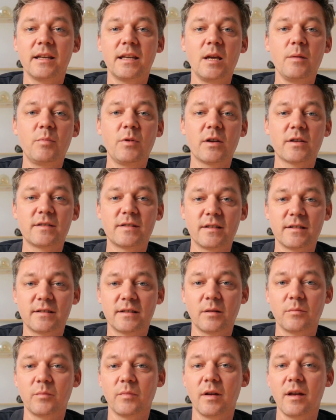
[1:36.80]
Keep your
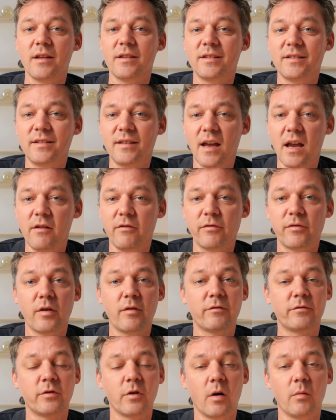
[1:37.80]
system safe
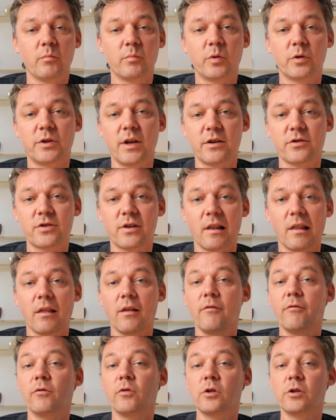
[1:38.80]
from potential
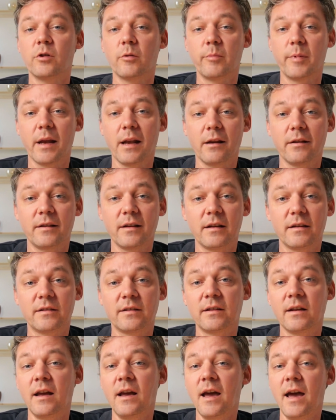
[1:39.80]

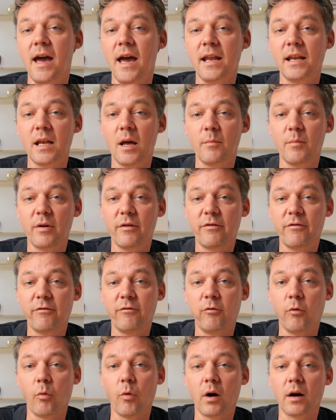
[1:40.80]
vulnerabilities. And number
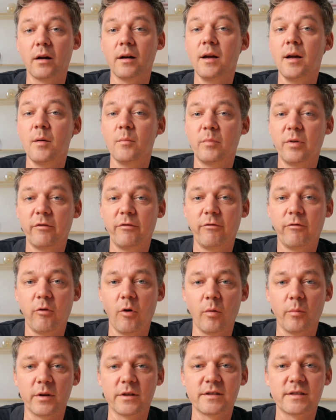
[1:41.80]
four,
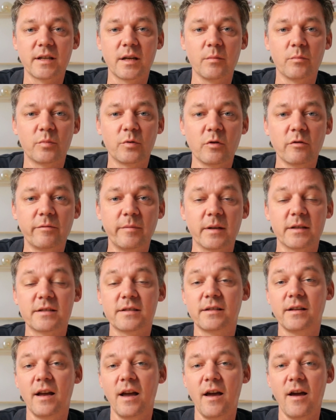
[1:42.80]
performance
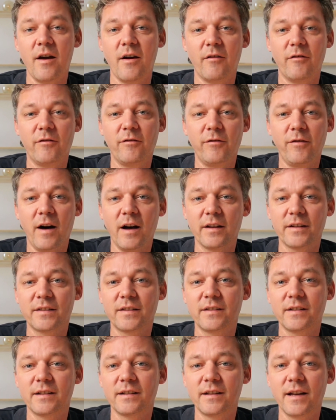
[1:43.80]
improvements.
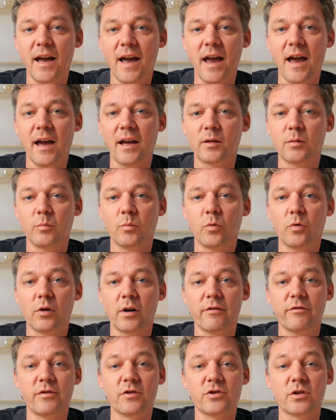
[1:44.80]
Faster and
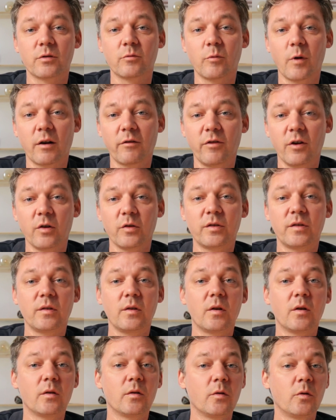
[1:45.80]
more efficient workflows.
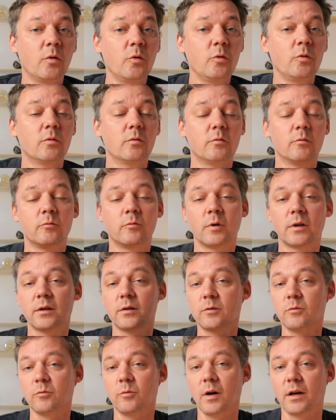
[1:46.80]
Who
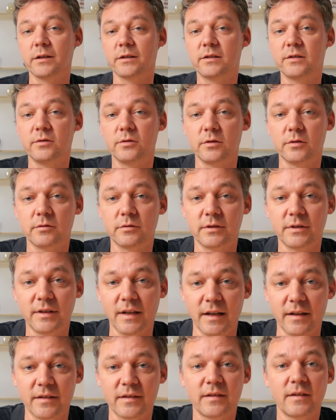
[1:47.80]
wouldn't want to do
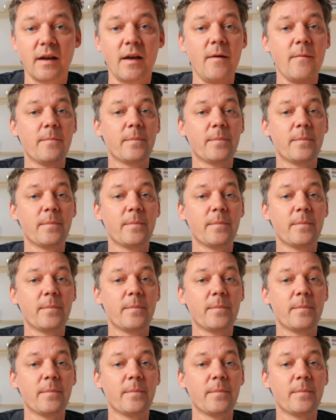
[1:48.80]
this?